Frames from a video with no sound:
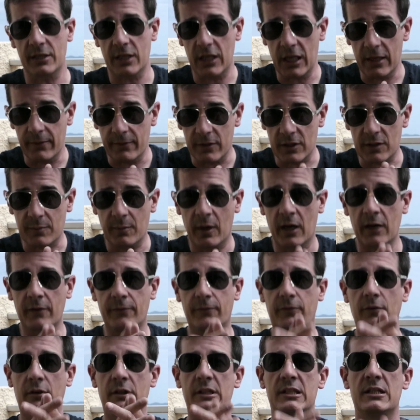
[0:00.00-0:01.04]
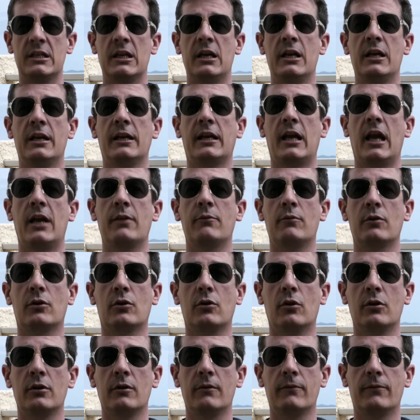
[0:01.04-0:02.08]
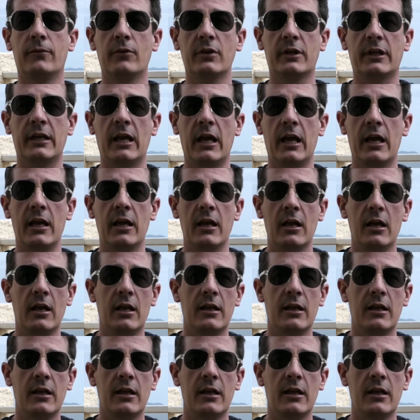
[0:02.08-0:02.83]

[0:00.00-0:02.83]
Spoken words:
even smartphones, can record in 4K,